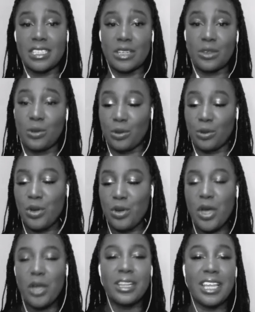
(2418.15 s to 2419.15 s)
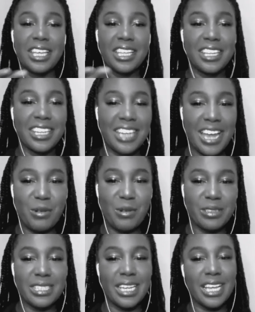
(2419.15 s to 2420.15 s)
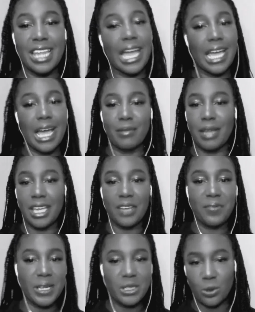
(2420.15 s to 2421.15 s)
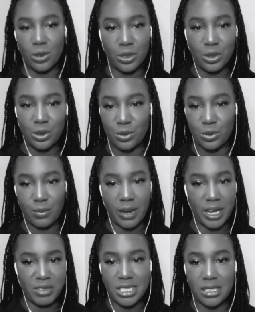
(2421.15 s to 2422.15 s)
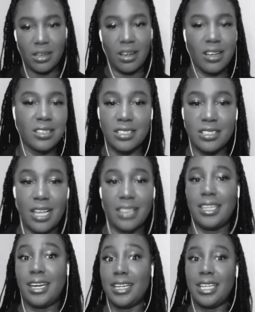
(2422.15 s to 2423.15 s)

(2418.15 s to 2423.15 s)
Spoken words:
And who, like Killa and I, we were saying, like, I'm like, if I scroll through my recent calls, you're not there.